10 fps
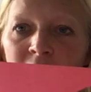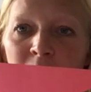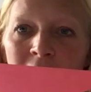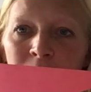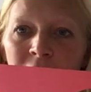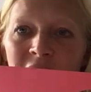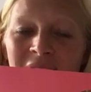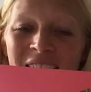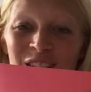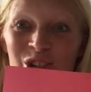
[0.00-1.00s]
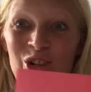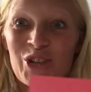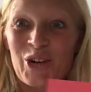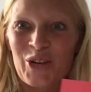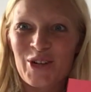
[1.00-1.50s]
a paper that has your
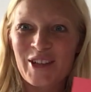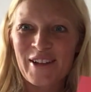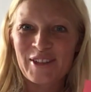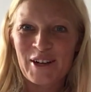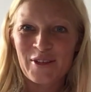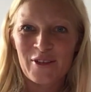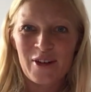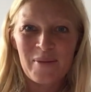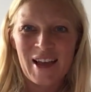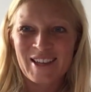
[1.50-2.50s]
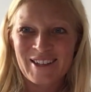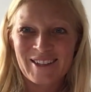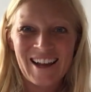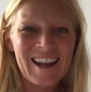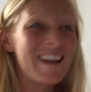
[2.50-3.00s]
circle left over from
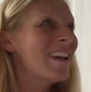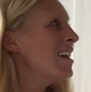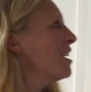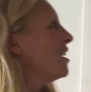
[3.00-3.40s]
yesterday.